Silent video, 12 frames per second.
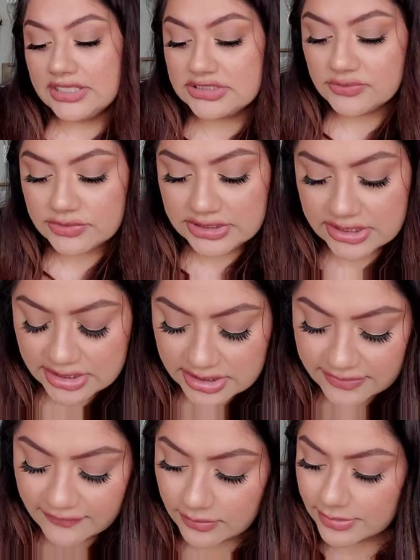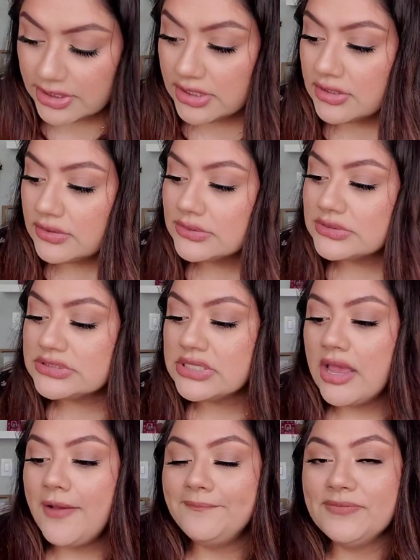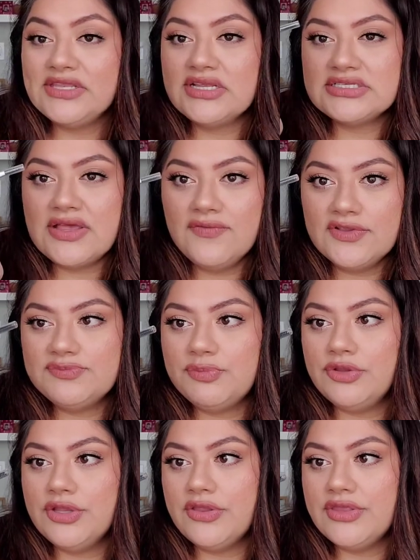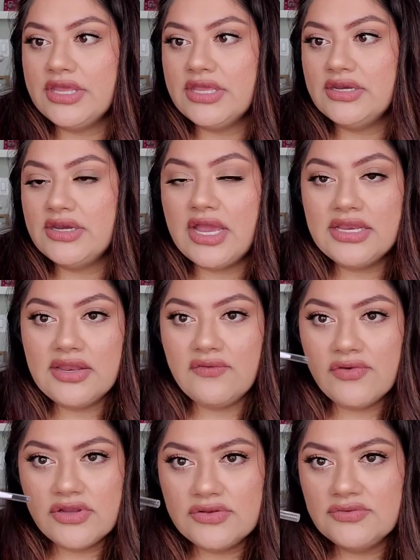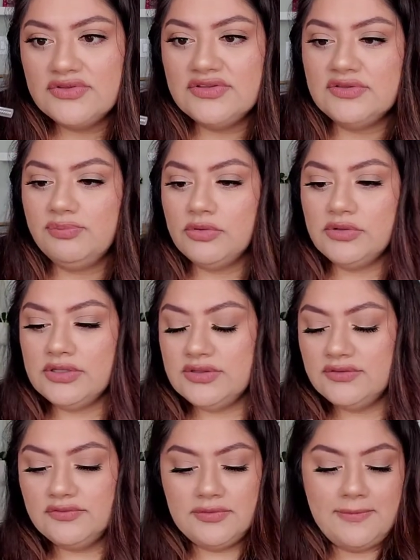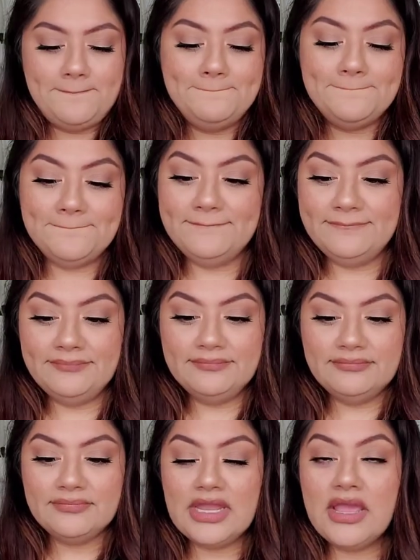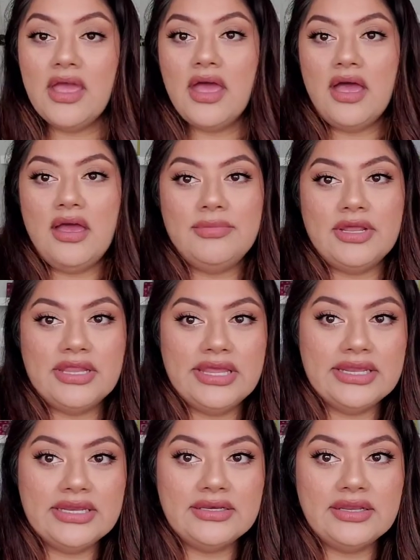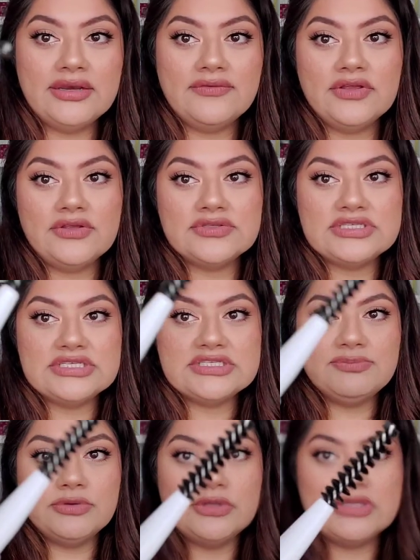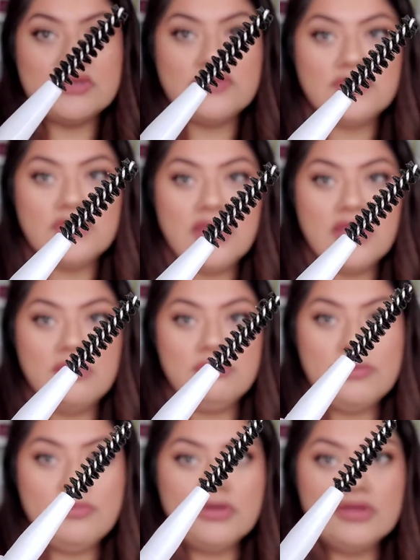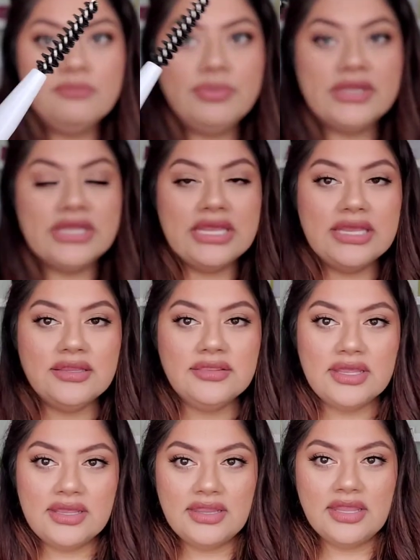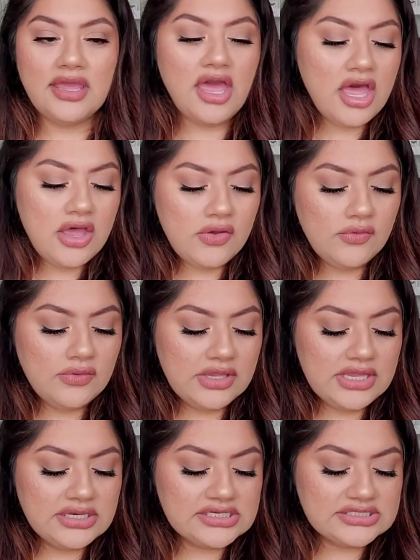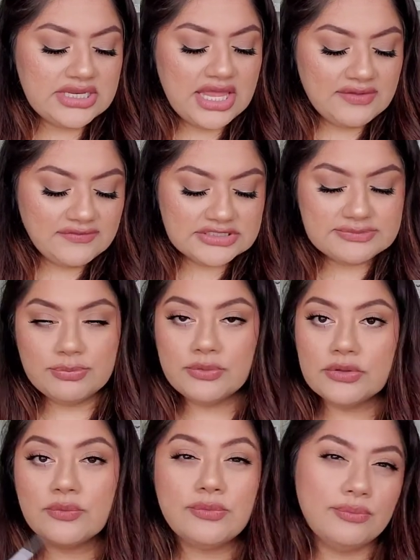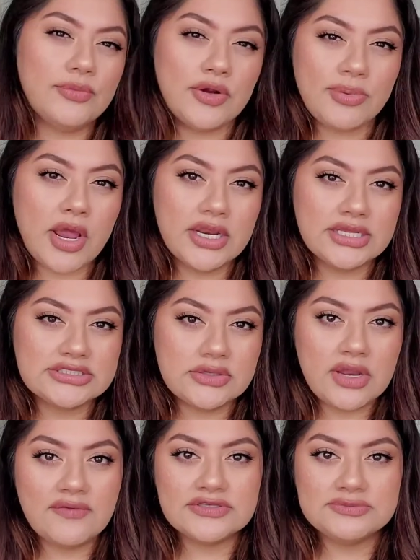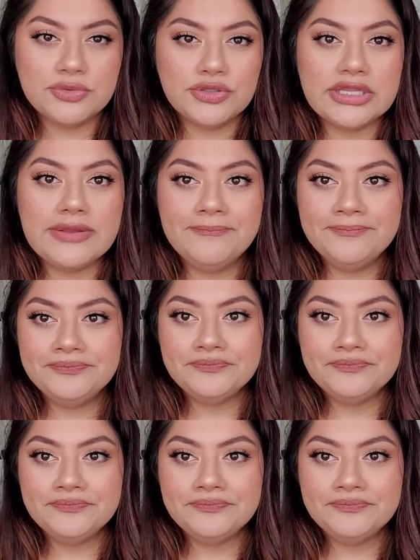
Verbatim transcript: It's really not enough for me to use. It does have the spoolie on the end. I never use these spoolies. I'm not lying. I never use these spoolies. People complain that like, oh, it doesn't have a spoolie. Products don't have a spoolie.